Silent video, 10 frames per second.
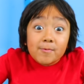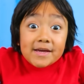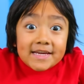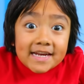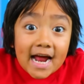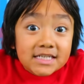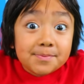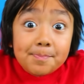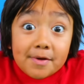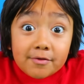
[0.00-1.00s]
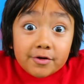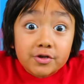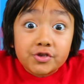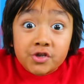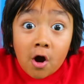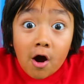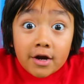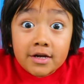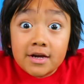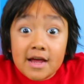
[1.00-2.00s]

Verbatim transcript: We can ask Builder John.